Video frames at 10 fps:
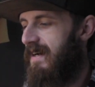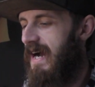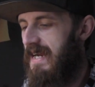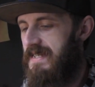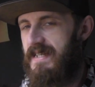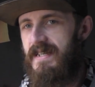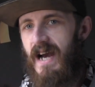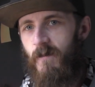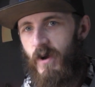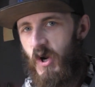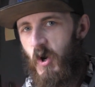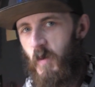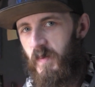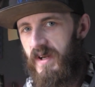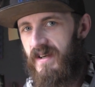I did not want to
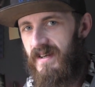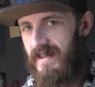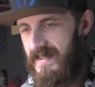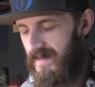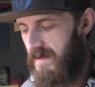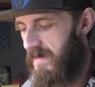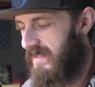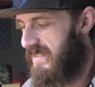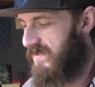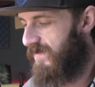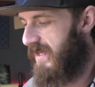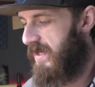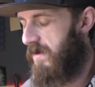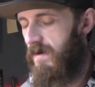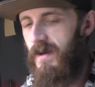open it until I made this
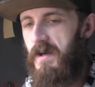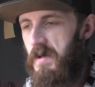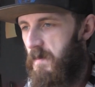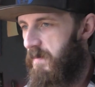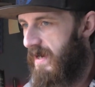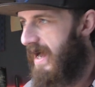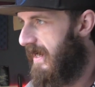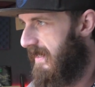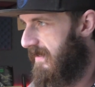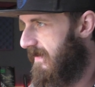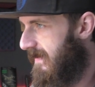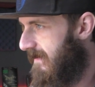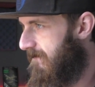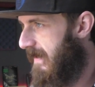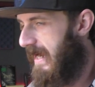video, but I
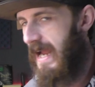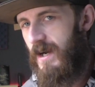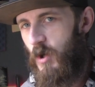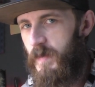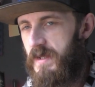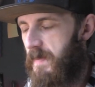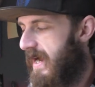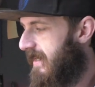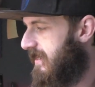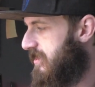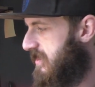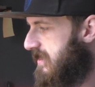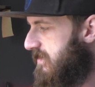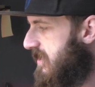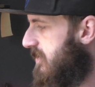had to open the package because
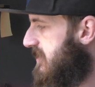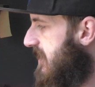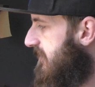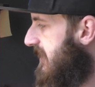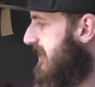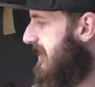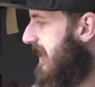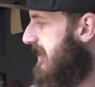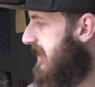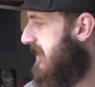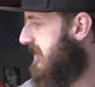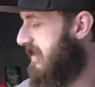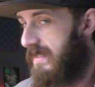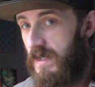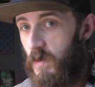there was other stuff in it that I needed
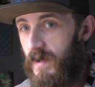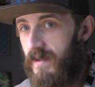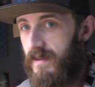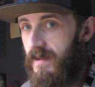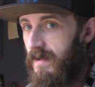to deal with,